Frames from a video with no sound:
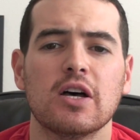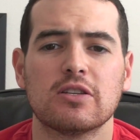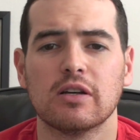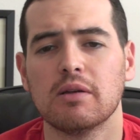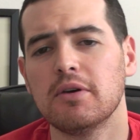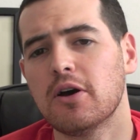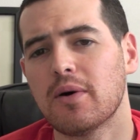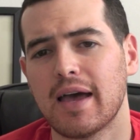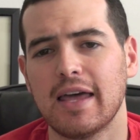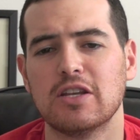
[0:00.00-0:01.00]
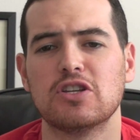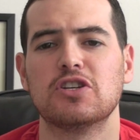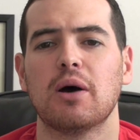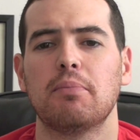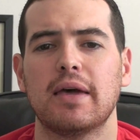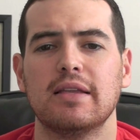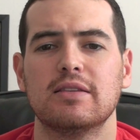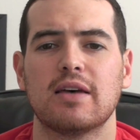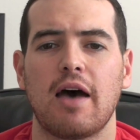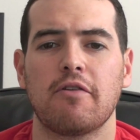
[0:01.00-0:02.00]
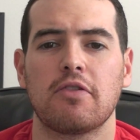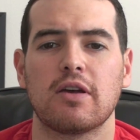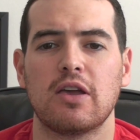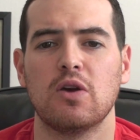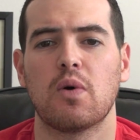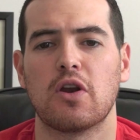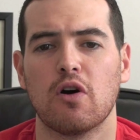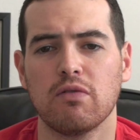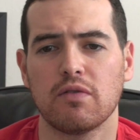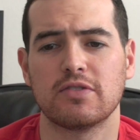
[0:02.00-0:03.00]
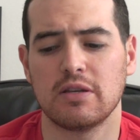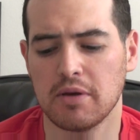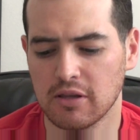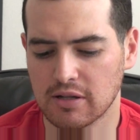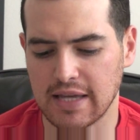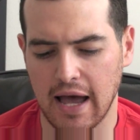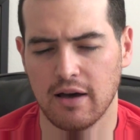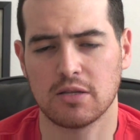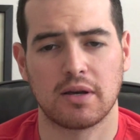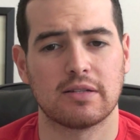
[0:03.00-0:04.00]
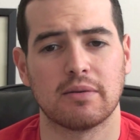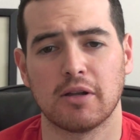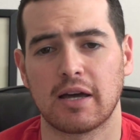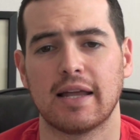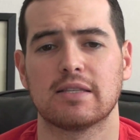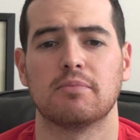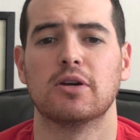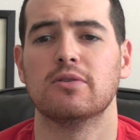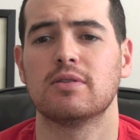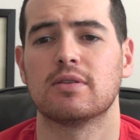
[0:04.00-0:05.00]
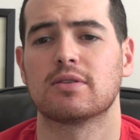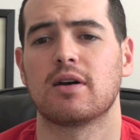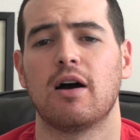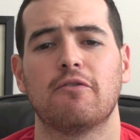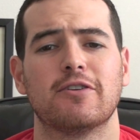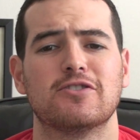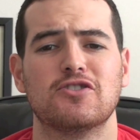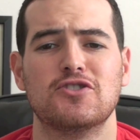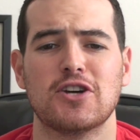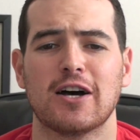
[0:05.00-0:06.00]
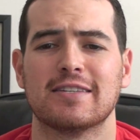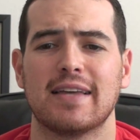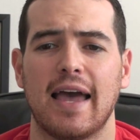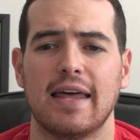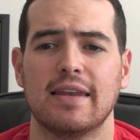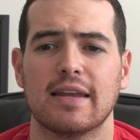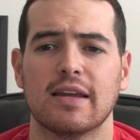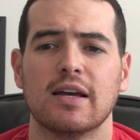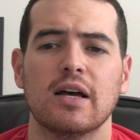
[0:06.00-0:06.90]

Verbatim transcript: So let me go ahead and jump into everything he went over. If you see me look down, it's because I'm looking at some notes. This conference just ended.